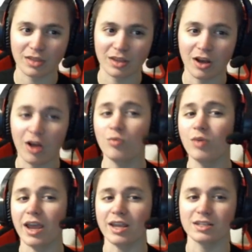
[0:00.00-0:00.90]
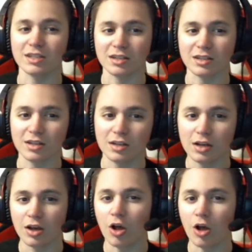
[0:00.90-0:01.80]
Alright.
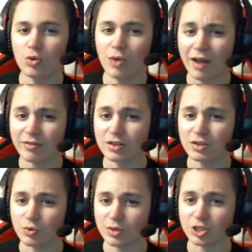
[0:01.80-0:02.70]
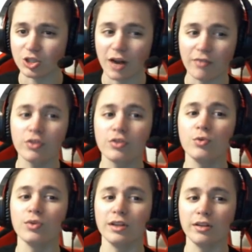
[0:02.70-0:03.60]
All you have to do is travel
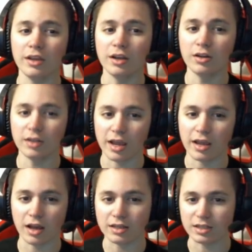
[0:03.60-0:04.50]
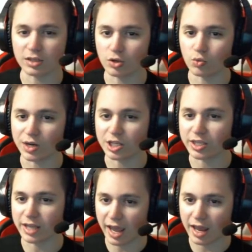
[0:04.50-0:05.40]
through Lilygear Lake until you reach
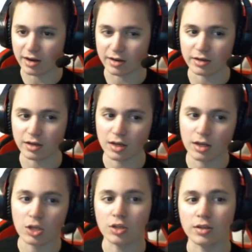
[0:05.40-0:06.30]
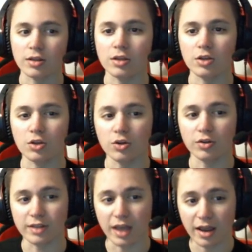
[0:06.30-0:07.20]
the end. You'll
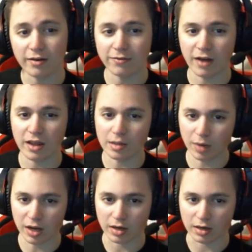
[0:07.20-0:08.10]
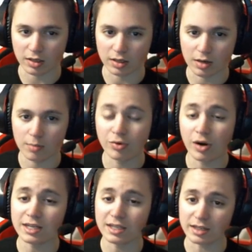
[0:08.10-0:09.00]
then find the button,
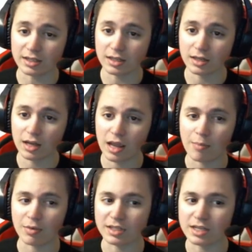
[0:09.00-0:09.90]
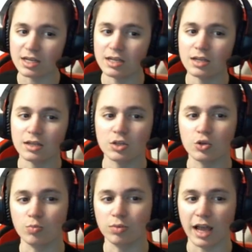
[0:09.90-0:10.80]
press it, and proceed to
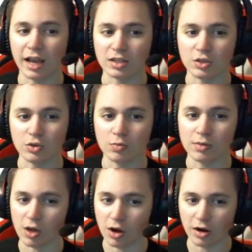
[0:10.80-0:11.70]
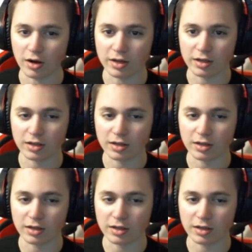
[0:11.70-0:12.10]
Black Tomb Yard.